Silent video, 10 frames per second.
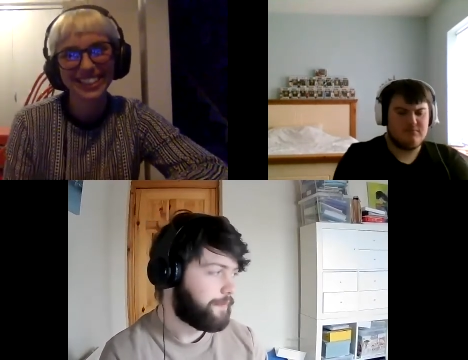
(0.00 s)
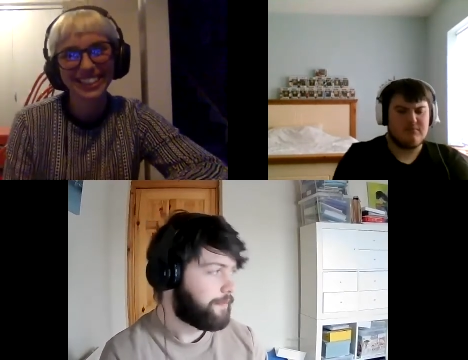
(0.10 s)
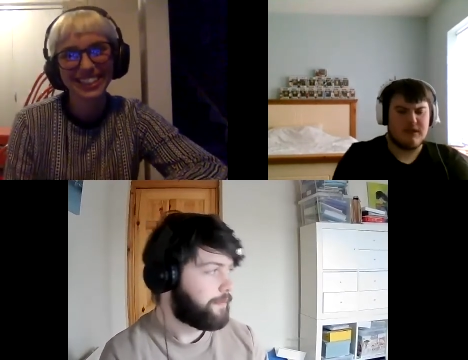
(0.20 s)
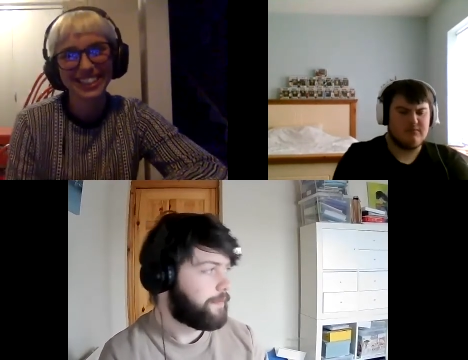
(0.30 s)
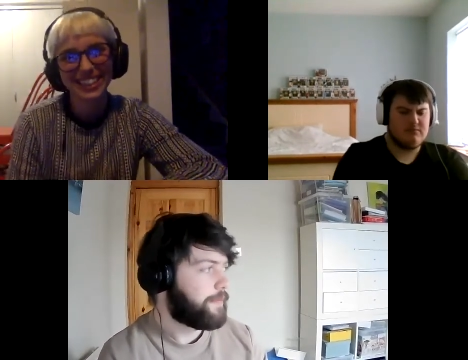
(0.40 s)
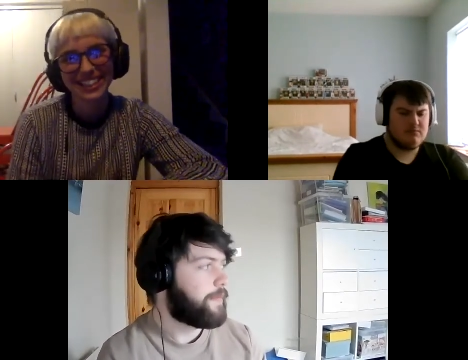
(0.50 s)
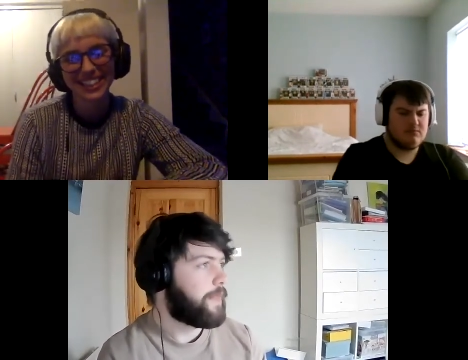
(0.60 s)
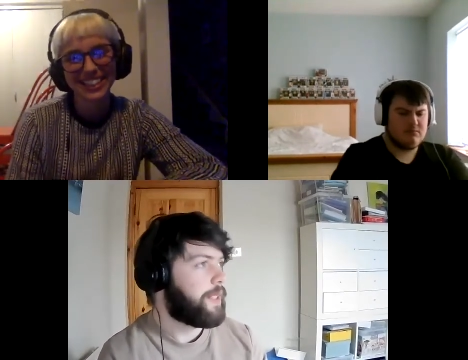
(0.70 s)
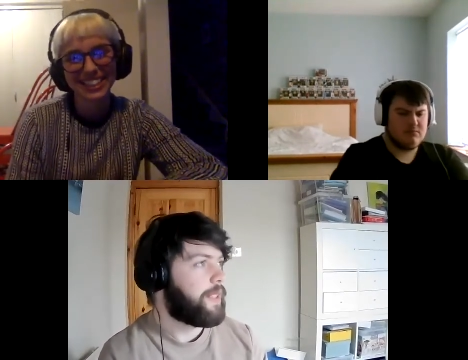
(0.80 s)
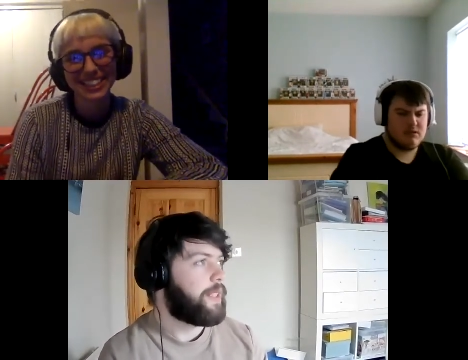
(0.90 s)
Speaker 1: Yeah.
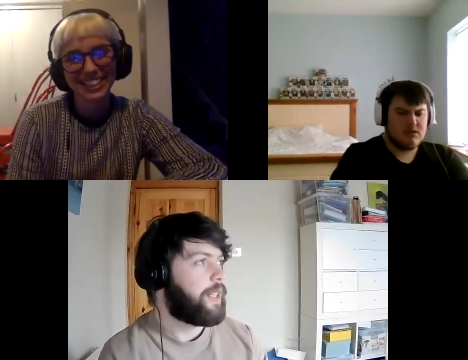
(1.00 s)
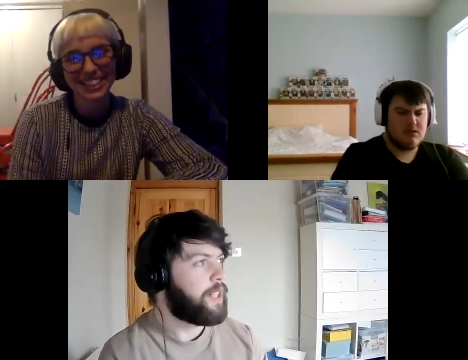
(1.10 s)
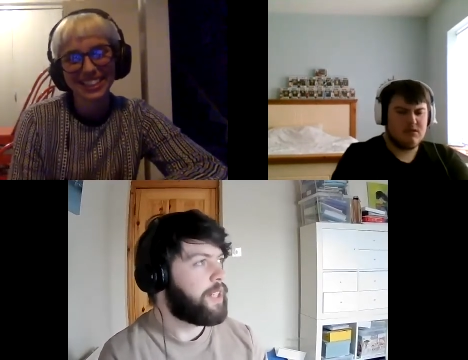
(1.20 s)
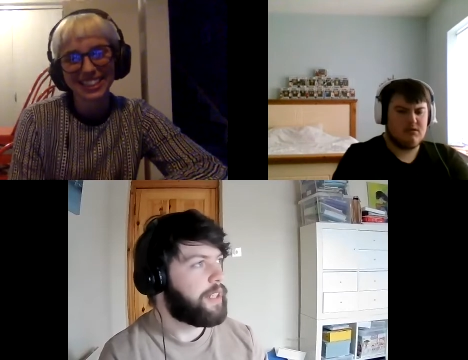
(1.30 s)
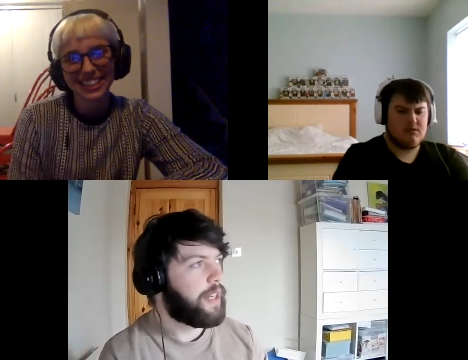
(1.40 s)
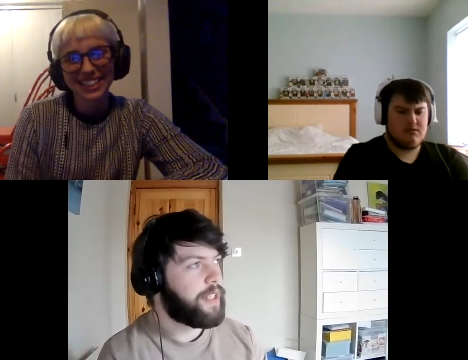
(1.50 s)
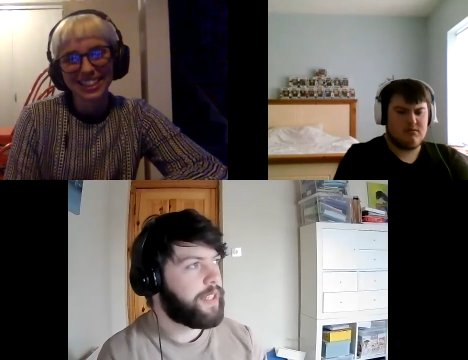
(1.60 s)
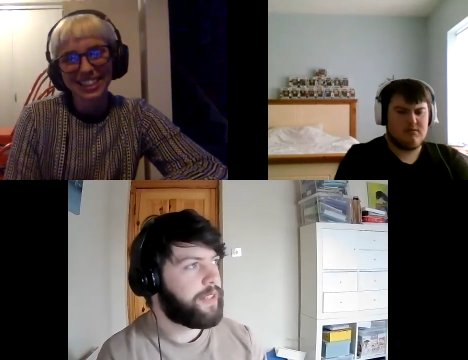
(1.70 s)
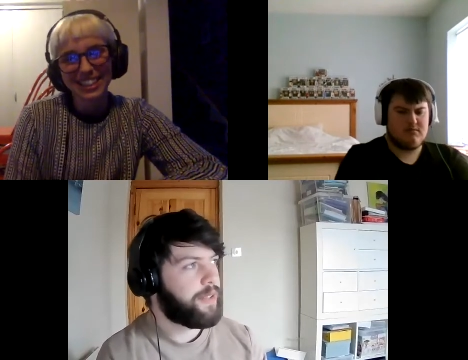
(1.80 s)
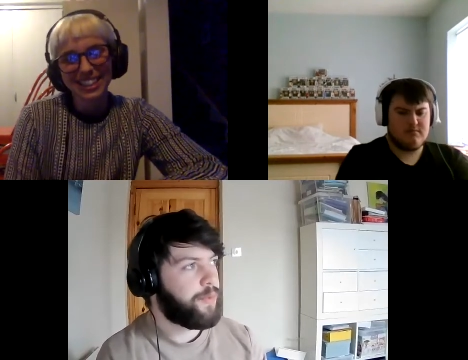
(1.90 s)
So I
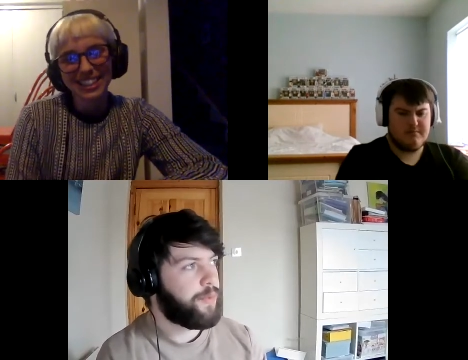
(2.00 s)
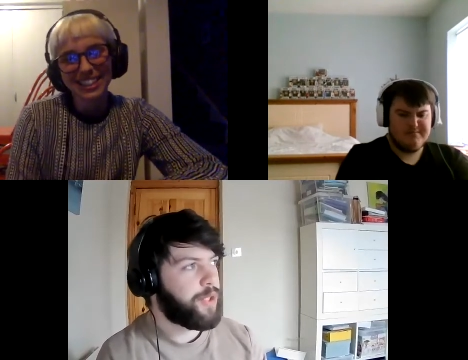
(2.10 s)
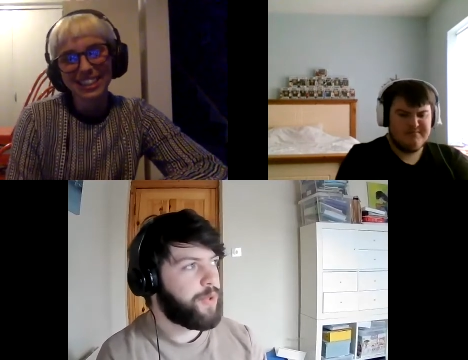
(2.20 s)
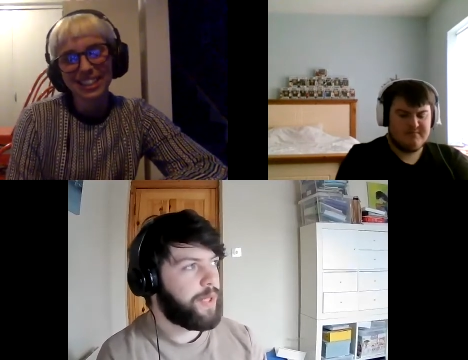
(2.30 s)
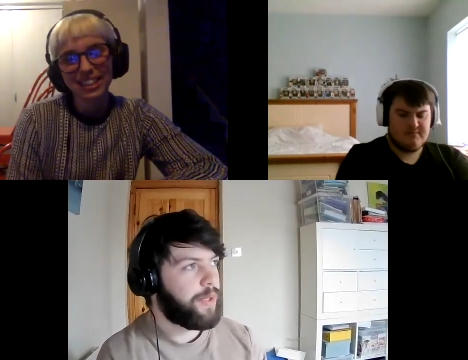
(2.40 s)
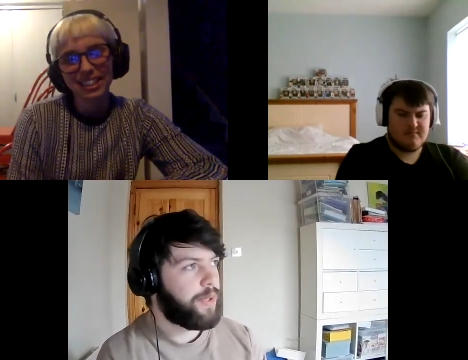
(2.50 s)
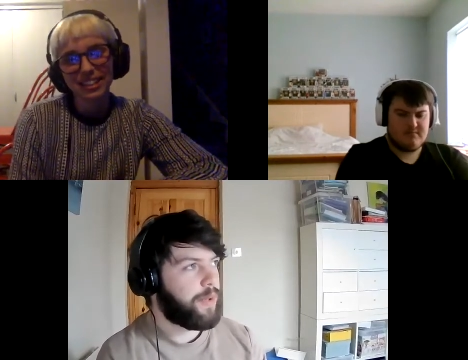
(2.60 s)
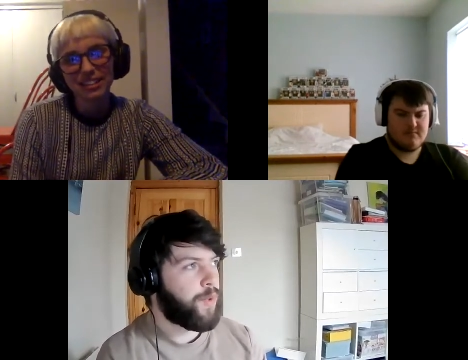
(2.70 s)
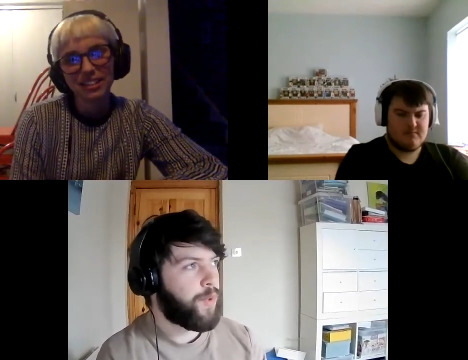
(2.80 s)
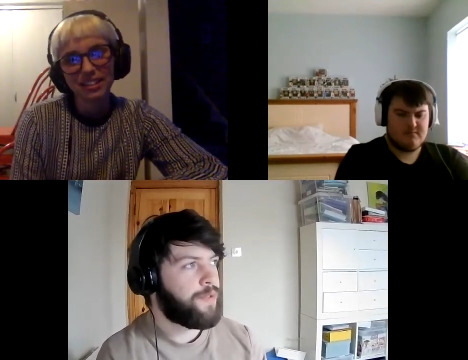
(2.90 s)
think we're doing
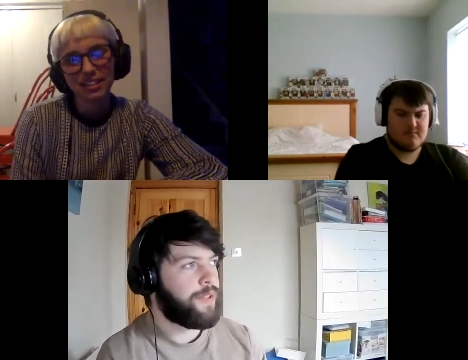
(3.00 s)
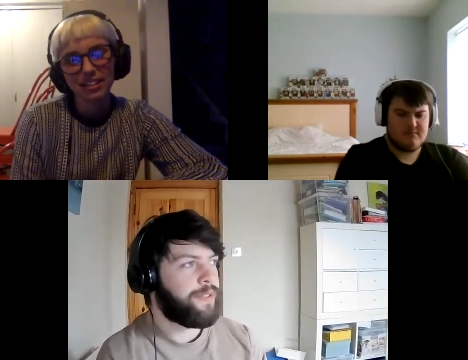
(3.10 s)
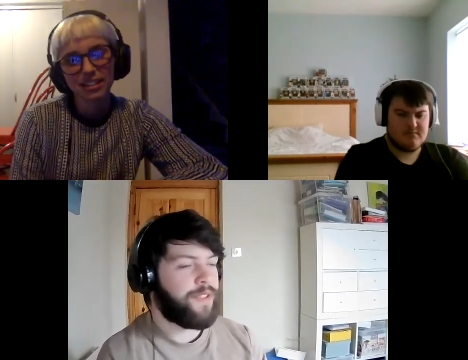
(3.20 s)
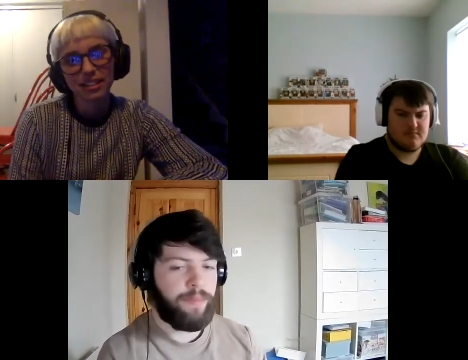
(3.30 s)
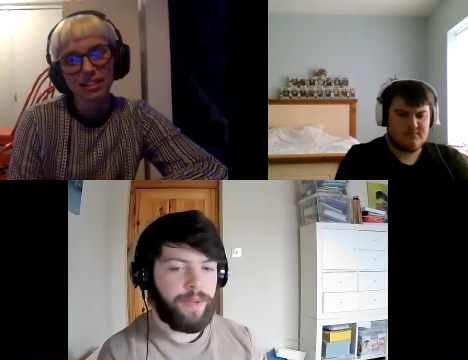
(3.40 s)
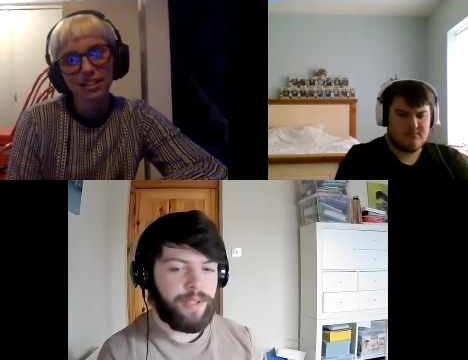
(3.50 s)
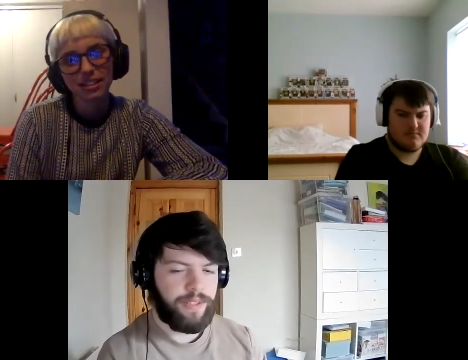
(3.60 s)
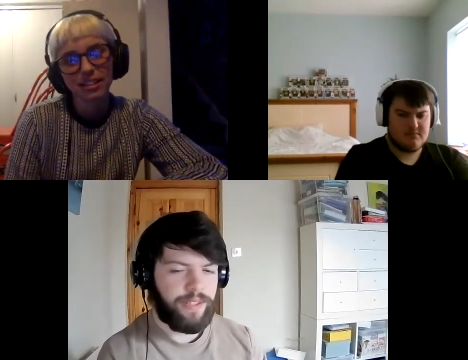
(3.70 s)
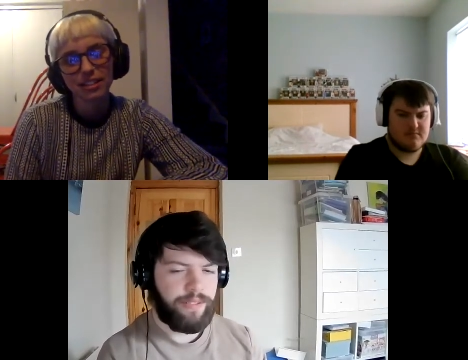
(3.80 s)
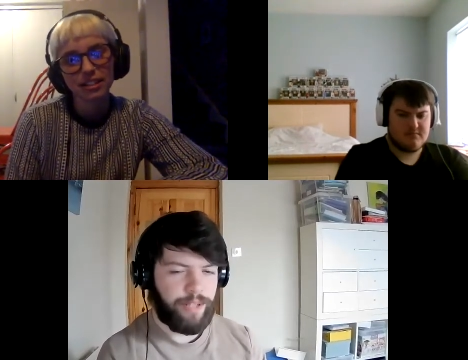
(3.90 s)
worse for the environment
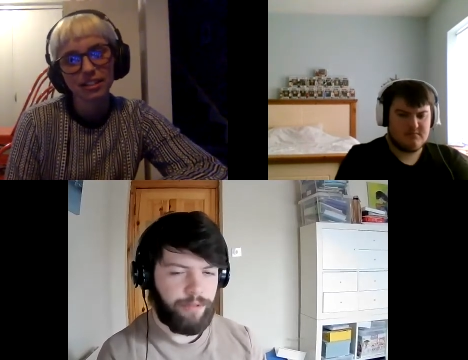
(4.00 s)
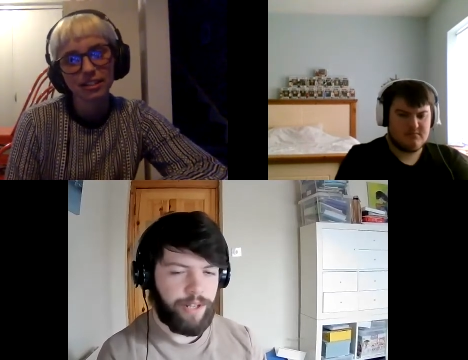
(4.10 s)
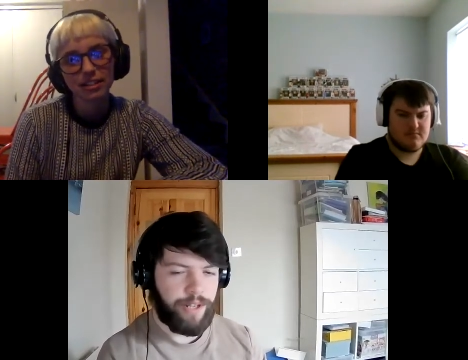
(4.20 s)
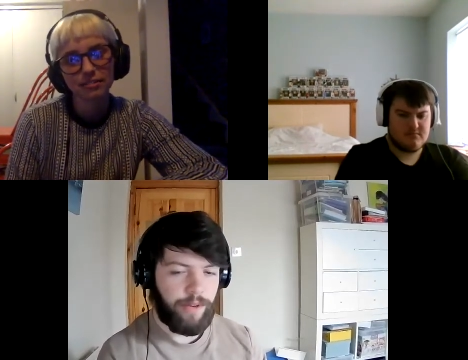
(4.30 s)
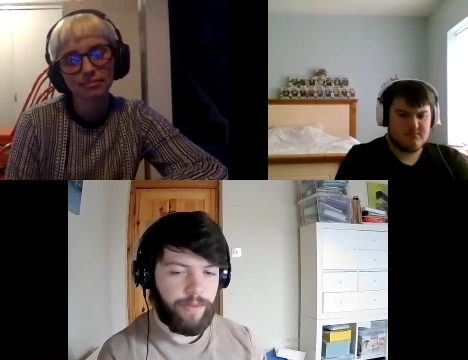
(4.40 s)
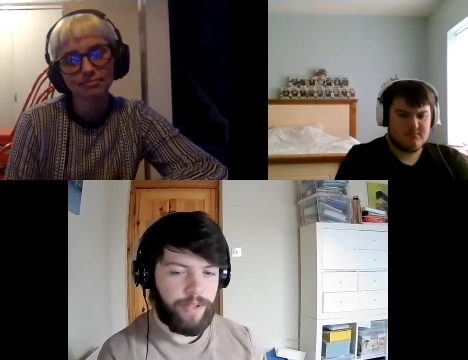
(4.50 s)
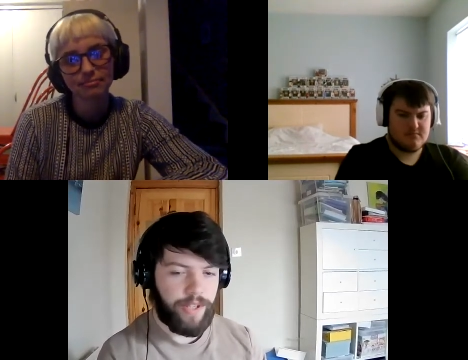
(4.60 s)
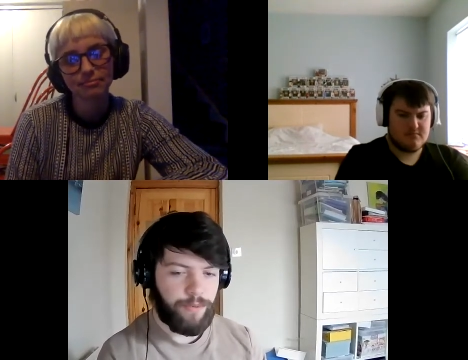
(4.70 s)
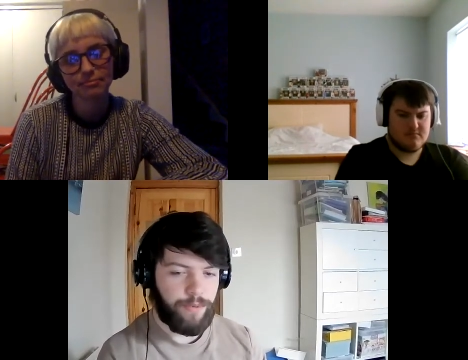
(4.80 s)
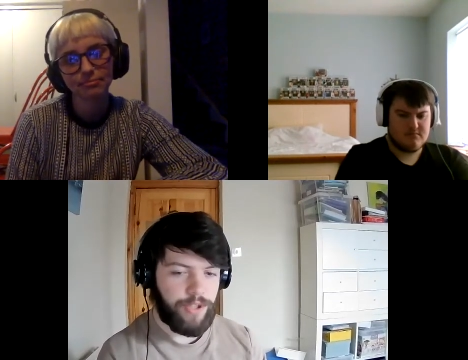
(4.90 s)
like right now
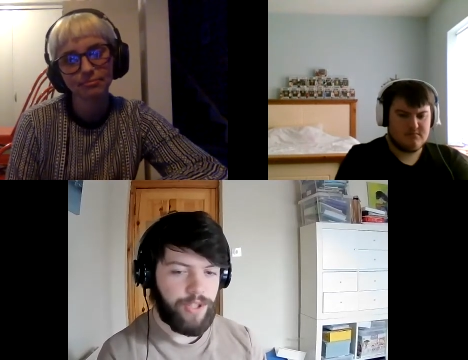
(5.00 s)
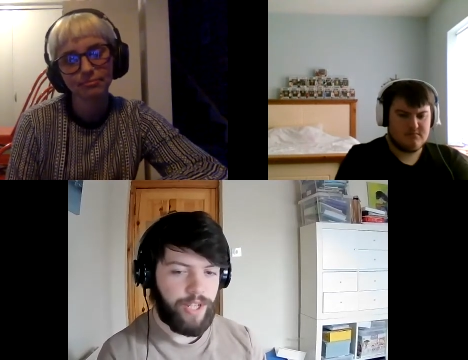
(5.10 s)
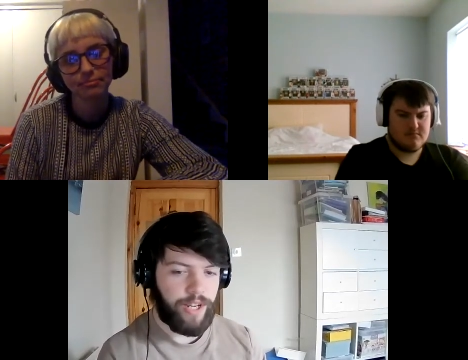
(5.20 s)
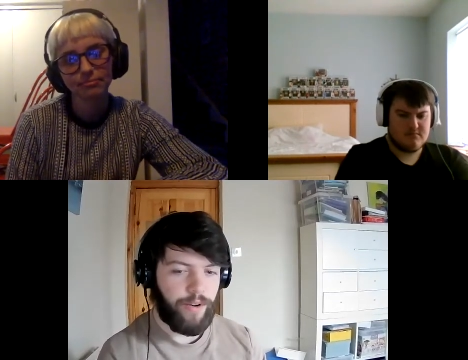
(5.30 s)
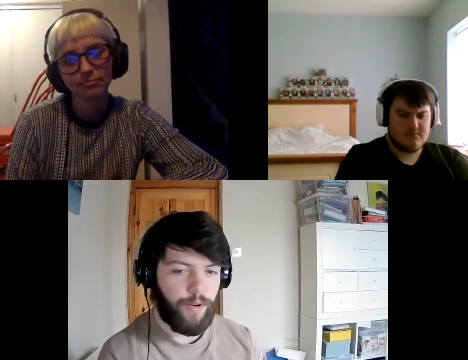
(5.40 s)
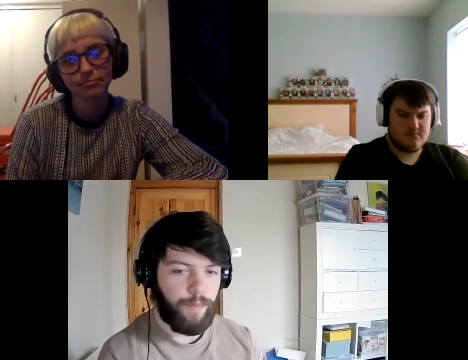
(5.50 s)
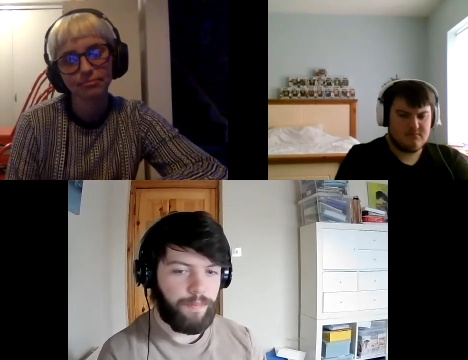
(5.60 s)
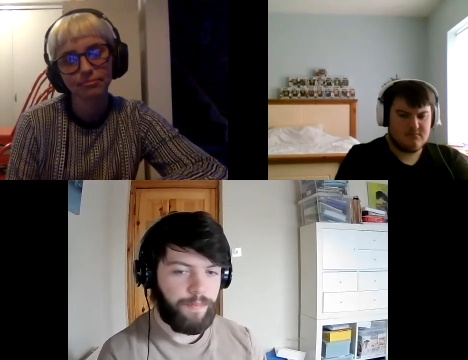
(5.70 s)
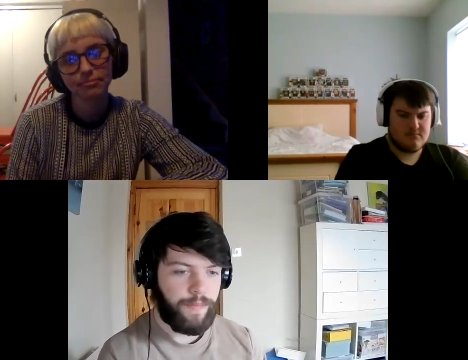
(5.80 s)
because we're just sitting at home,